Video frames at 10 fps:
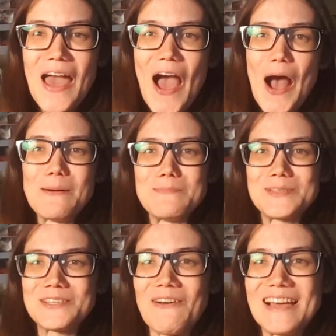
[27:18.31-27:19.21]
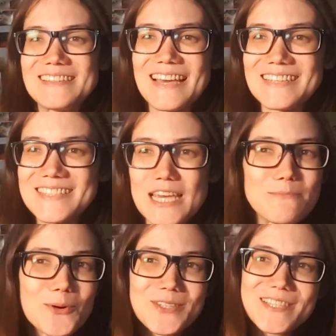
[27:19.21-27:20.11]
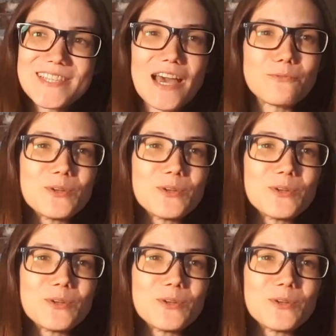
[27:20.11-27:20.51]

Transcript: so I guess keyboard design